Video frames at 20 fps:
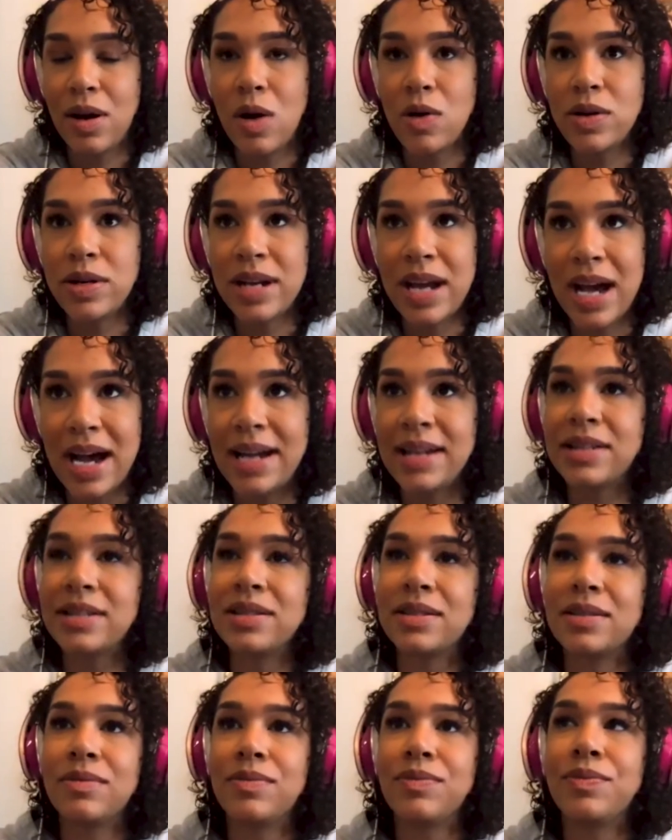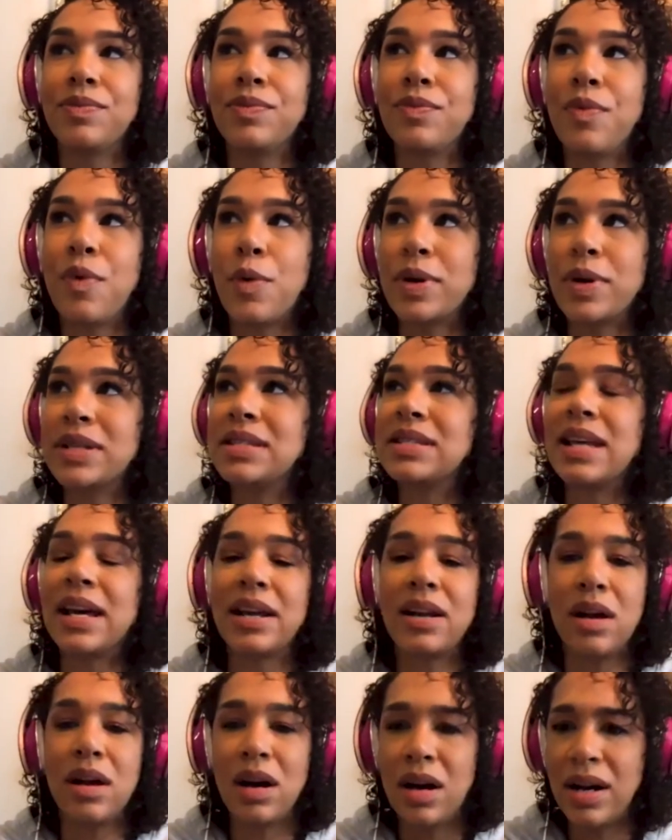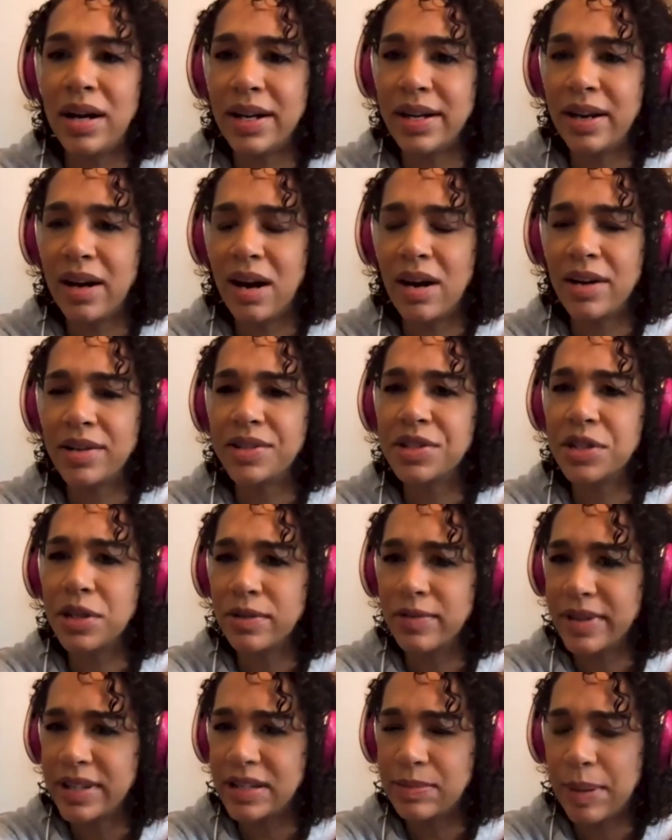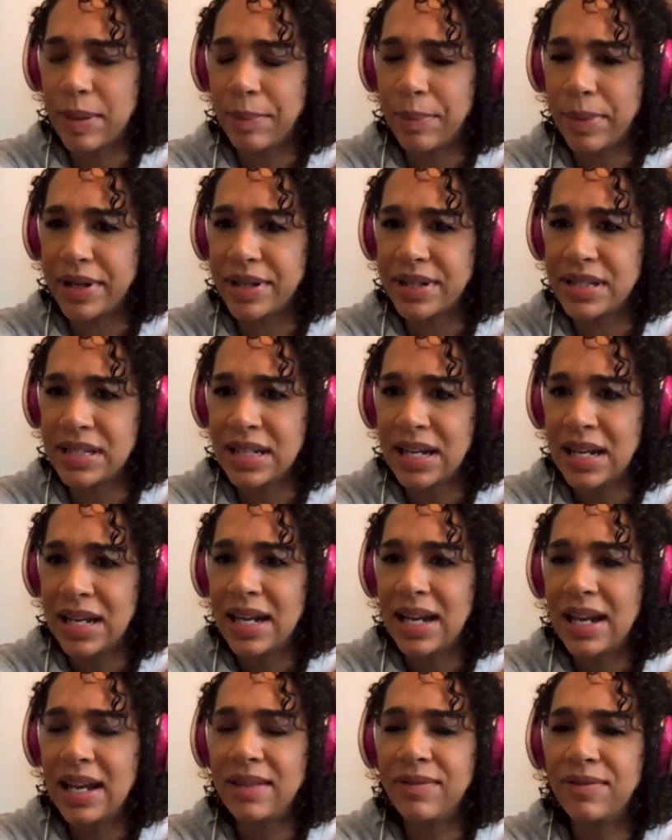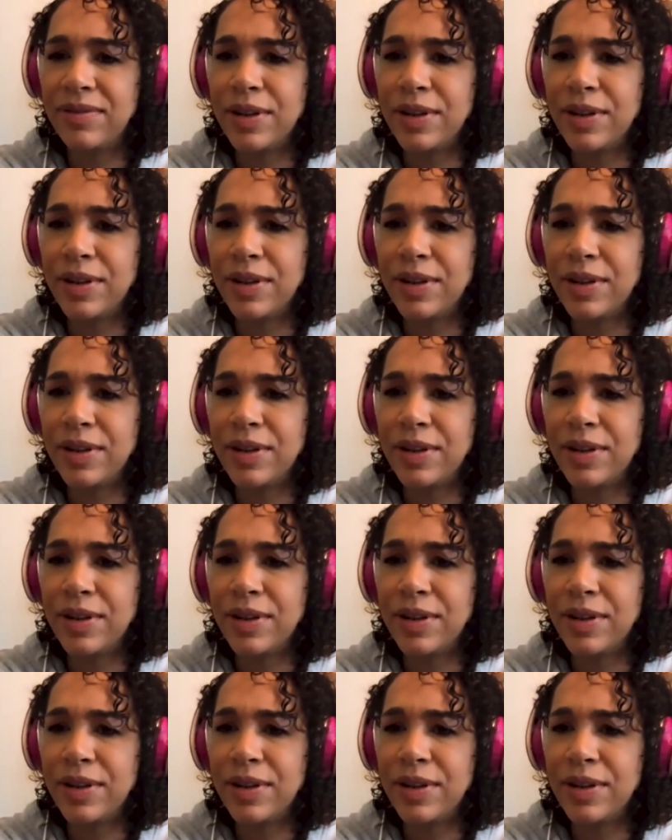not force that on our service members. If